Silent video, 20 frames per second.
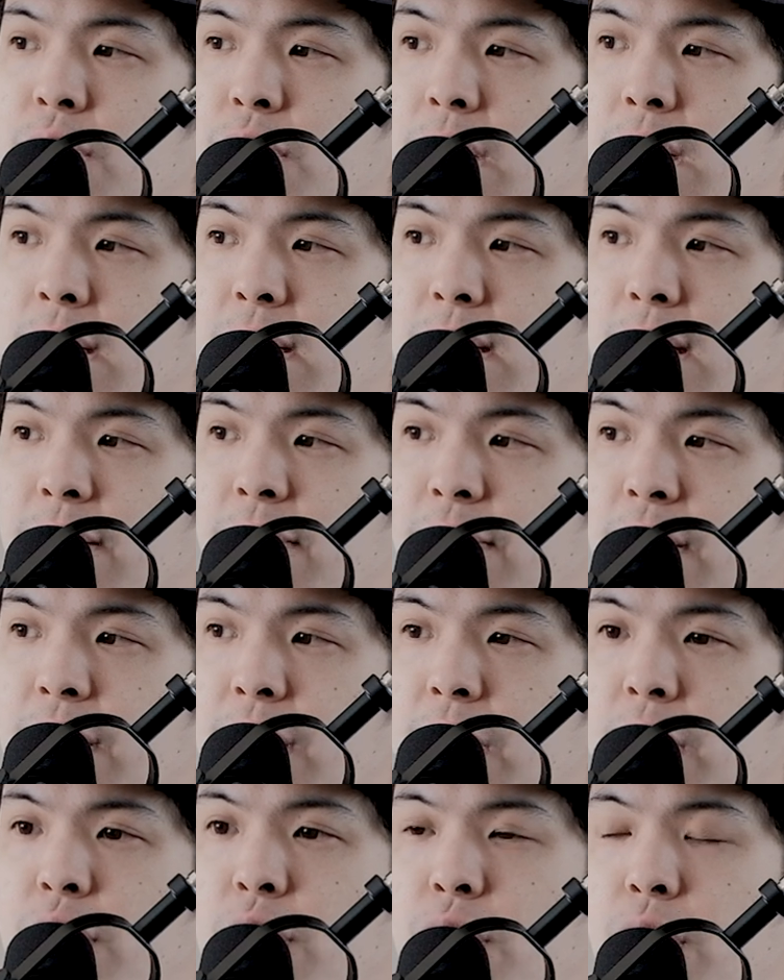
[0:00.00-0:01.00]
is a
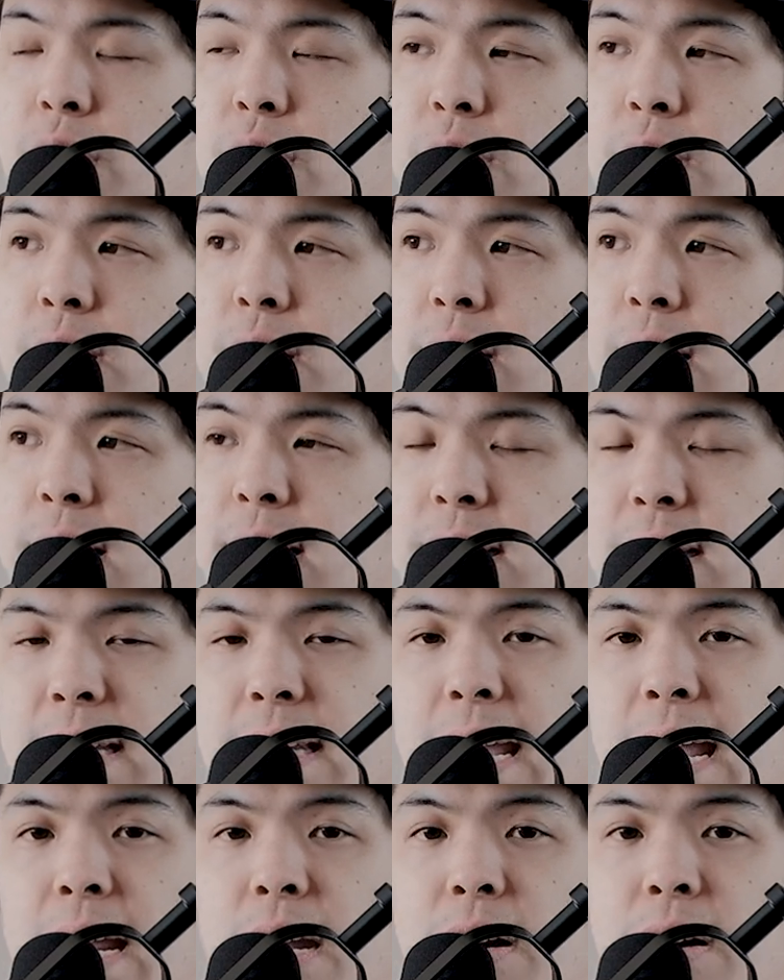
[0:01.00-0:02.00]
very good
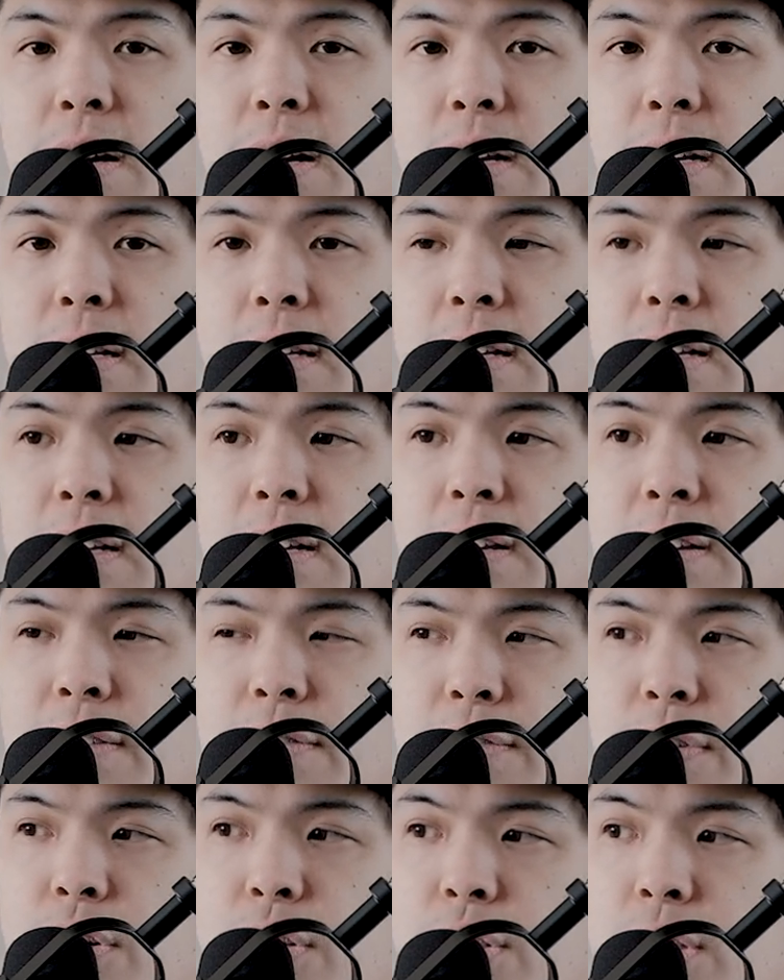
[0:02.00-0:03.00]
indicator
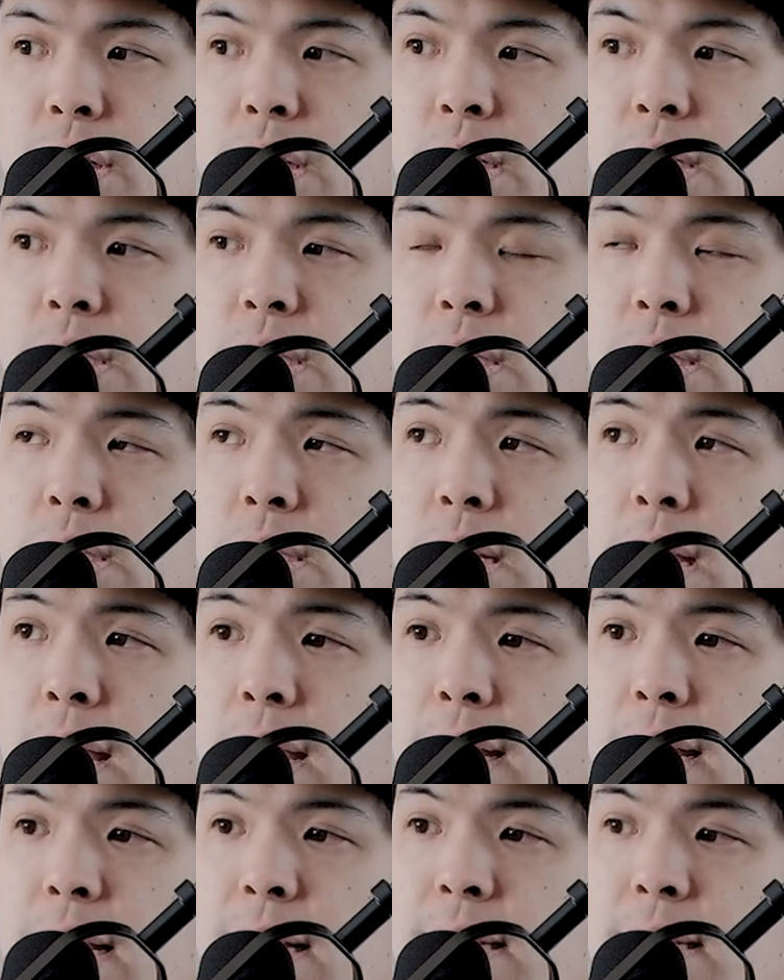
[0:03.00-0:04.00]
versus,
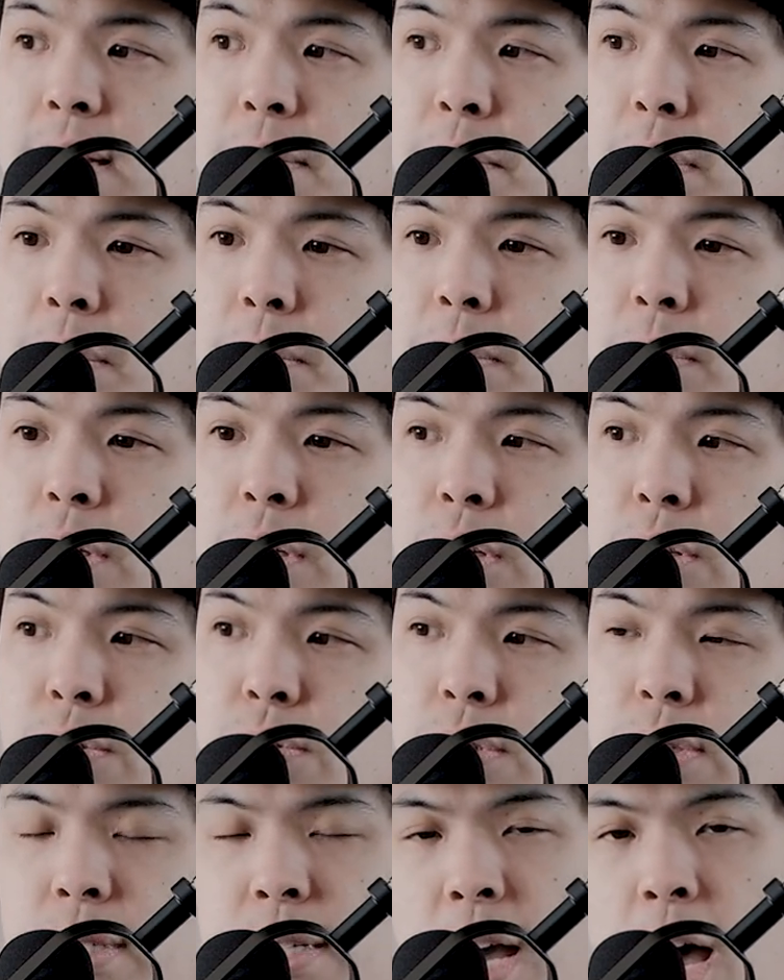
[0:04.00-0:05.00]
I guess, some people
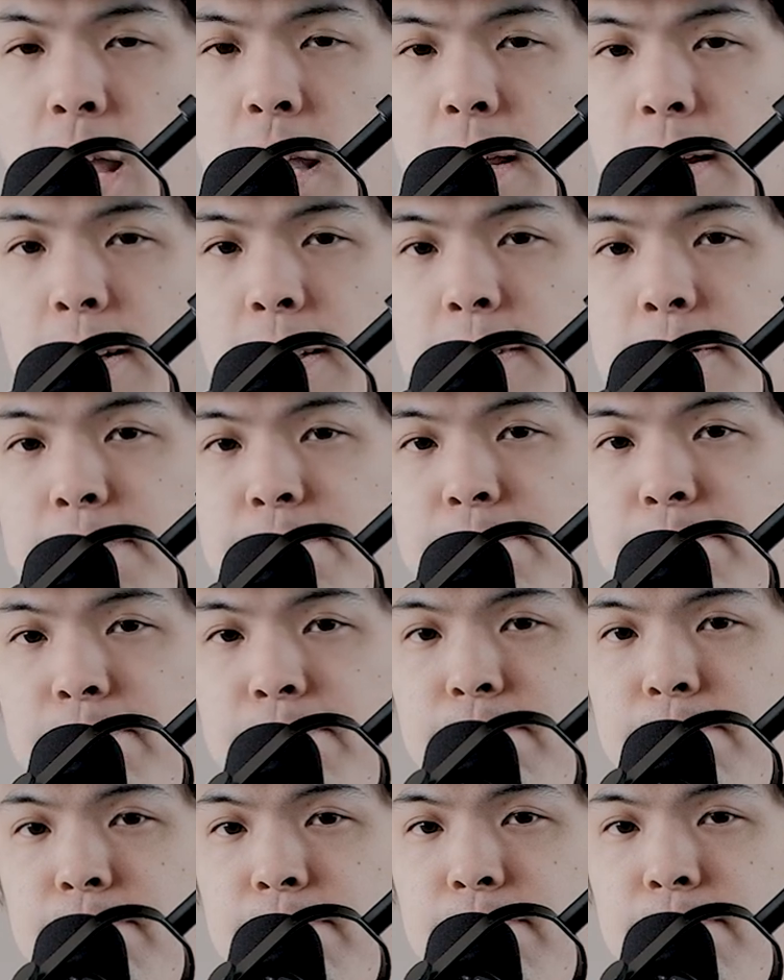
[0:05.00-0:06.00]
use color.
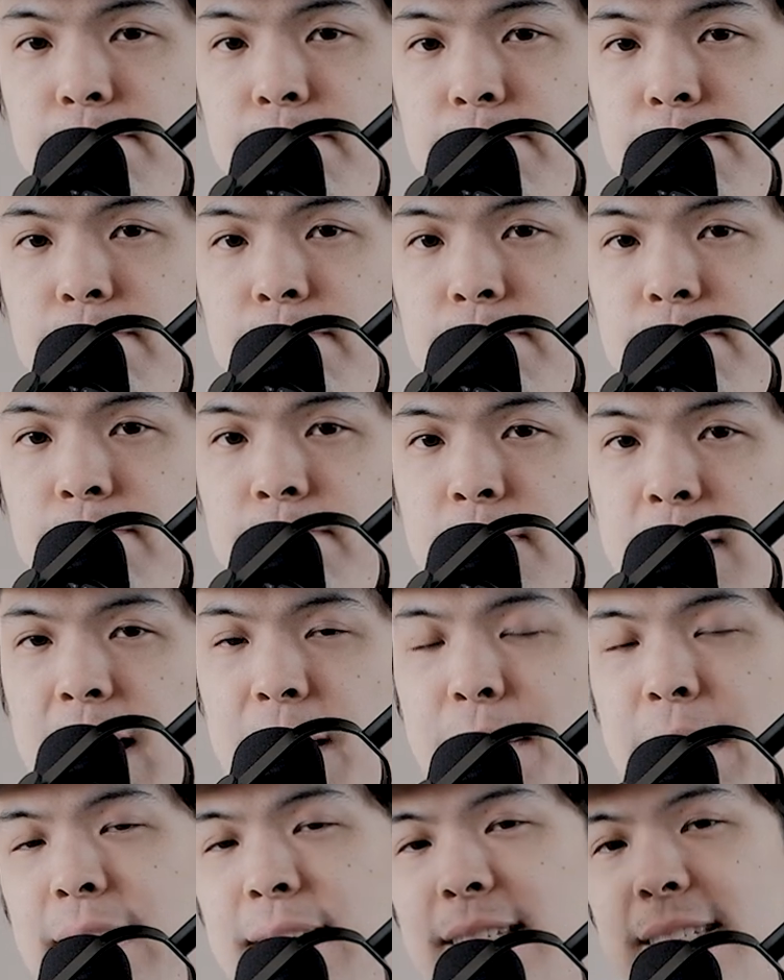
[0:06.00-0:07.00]

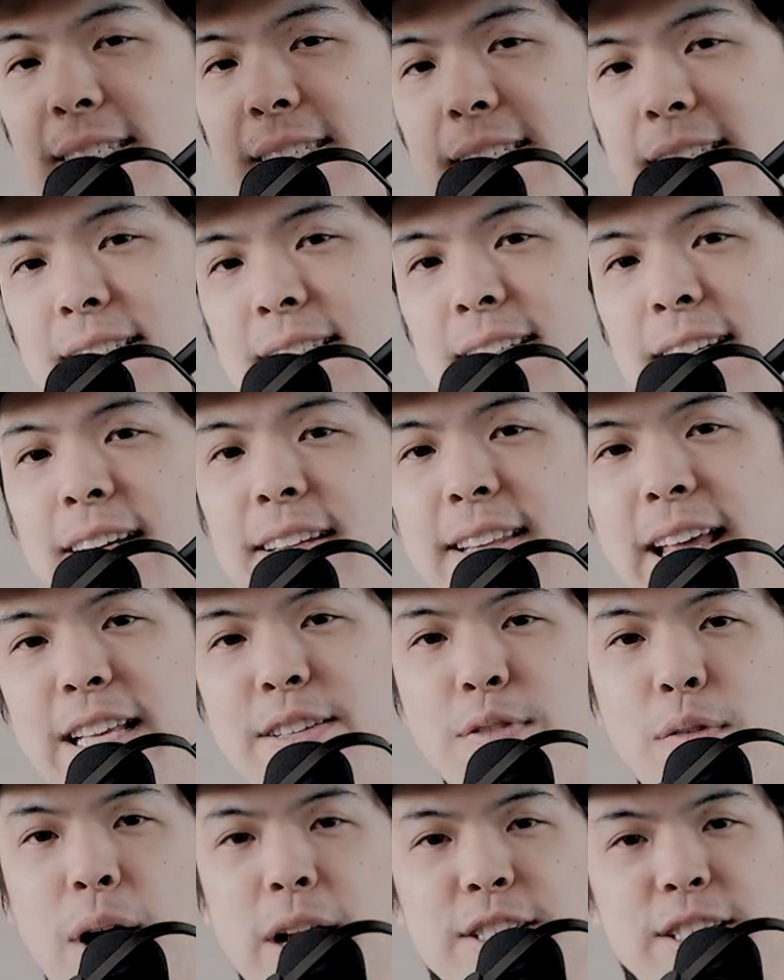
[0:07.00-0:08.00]
Anyways, thanks
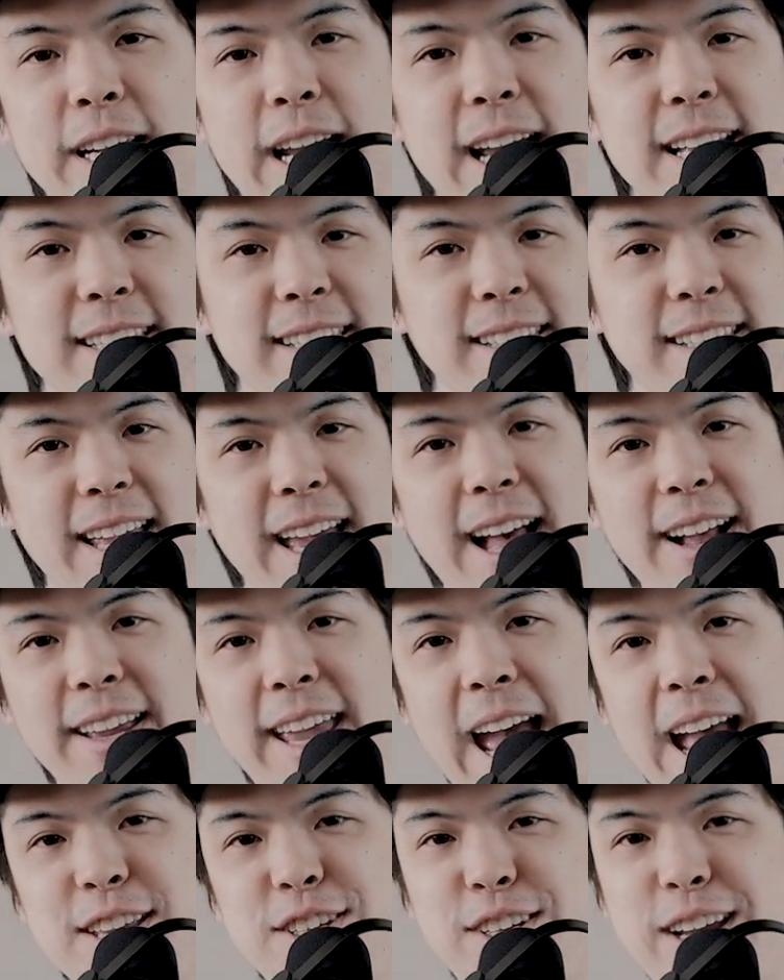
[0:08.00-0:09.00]
for watching, guys. I'll
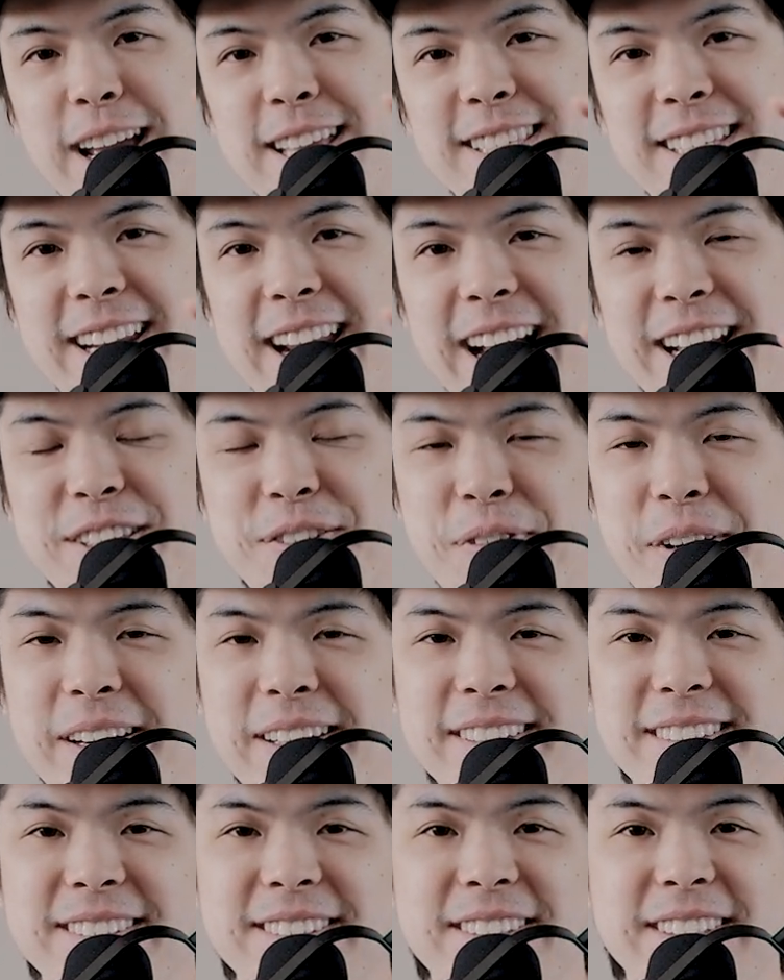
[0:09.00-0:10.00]
catch you guys in the next
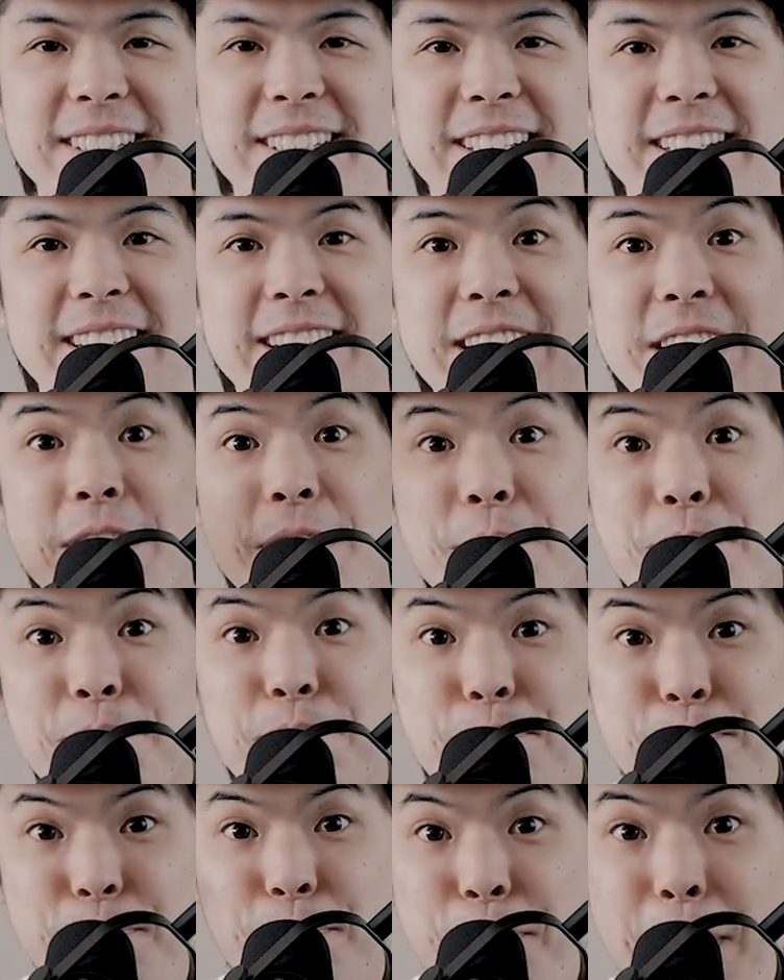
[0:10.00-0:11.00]
one.
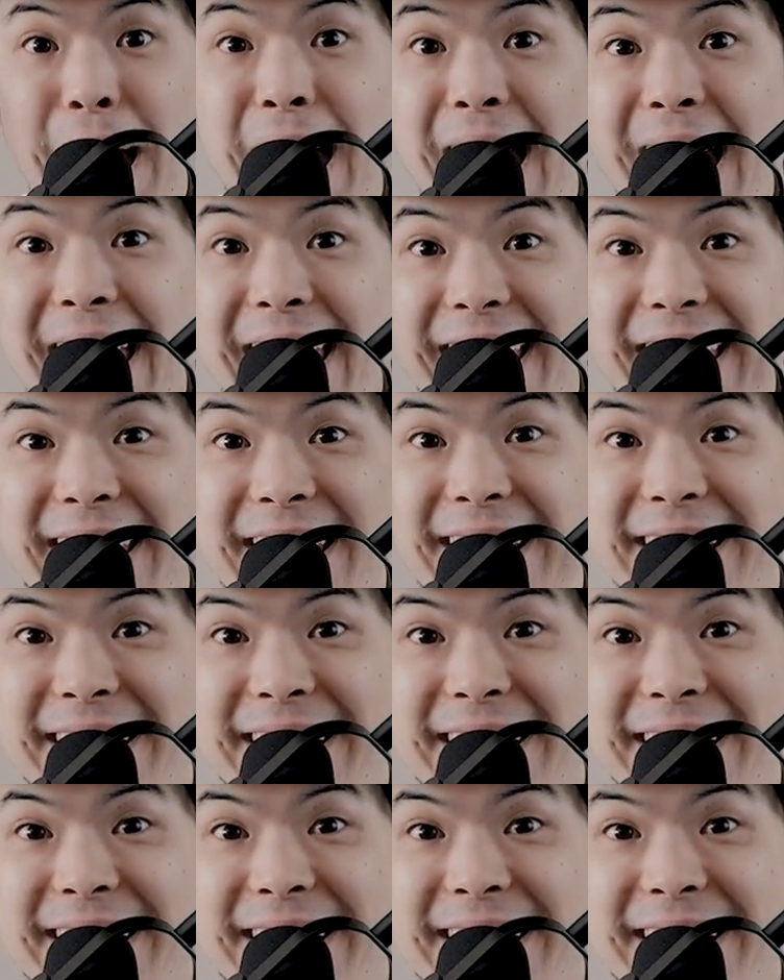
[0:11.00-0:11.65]
Bye.